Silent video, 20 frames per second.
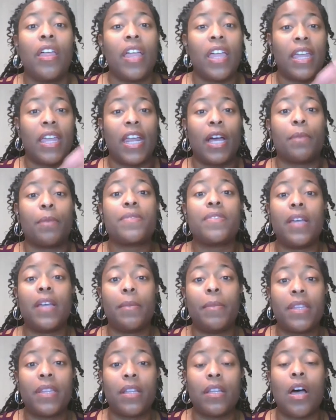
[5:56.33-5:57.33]
It helps
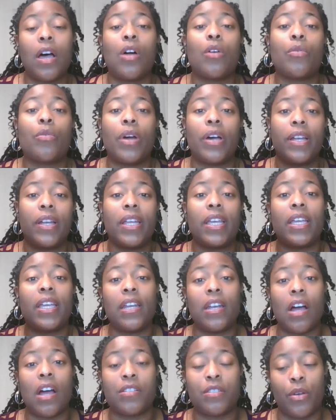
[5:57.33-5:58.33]
them in the long run, and
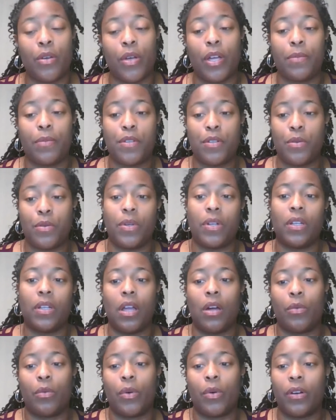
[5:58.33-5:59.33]
it also helps you in the
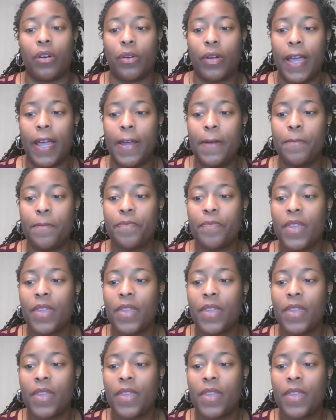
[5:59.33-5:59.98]
long run. Okay.